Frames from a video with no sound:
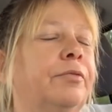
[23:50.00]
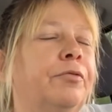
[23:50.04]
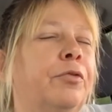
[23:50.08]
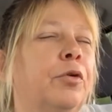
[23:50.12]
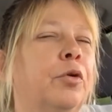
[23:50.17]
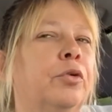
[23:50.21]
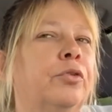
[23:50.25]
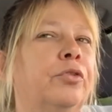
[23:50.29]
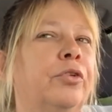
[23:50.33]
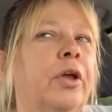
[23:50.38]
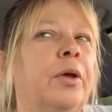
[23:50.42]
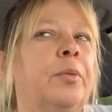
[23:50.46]

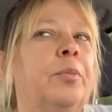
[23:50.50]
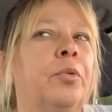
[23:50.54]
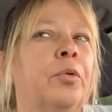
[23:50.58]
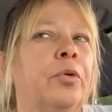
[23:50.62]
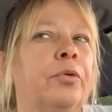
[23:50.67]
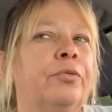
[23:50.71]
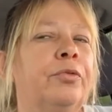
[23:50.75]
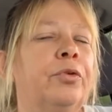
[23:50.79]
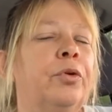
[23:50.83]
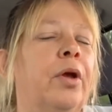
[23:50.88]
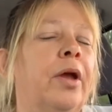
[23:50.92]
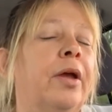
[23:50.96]
for example,
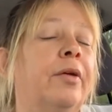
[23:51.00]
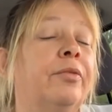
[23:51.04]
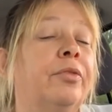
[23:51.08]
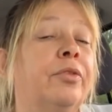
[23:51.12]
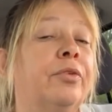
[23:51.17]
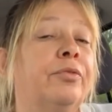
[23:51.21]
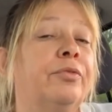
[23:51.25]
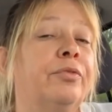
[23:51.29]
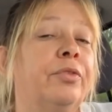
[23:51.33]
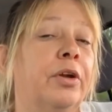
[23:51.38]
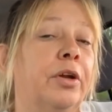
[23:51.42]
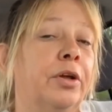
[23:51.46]
if you have
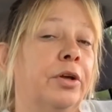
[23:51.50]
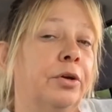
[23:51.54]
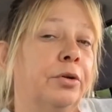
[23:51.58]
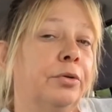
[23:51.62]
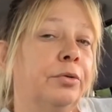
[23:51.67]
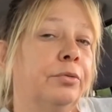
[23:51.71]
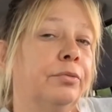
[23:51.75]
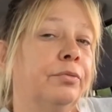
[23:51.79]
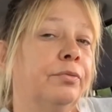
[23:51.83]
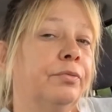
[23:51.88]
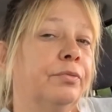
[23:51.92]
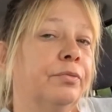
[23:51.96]
the
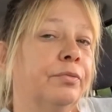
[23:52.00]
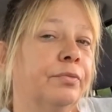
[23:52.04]
flu.